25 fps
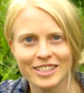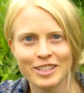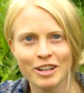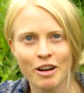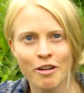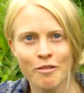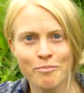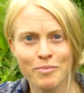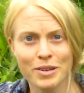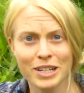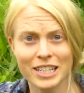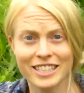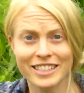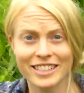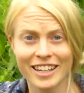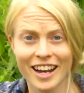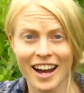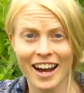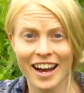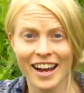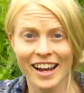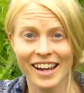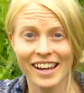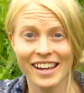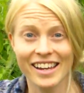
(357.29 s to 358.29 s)
Don't be
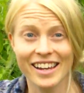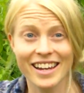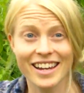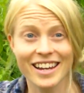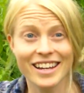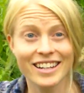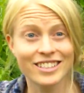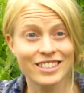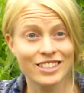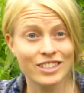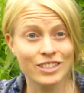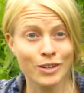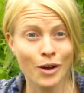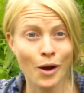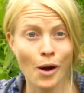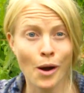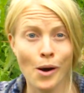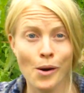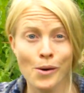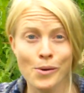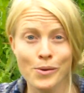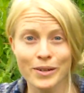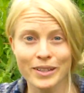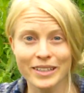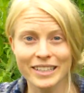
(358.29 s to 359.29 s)
shy. It's
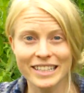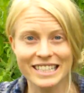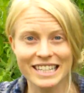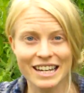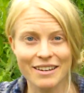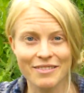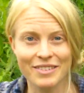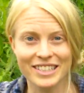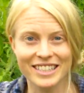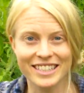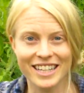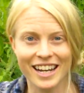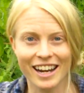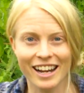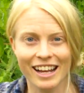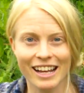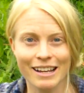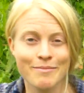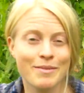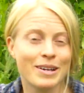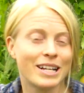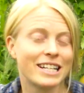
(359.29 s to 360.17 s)
totally devastating,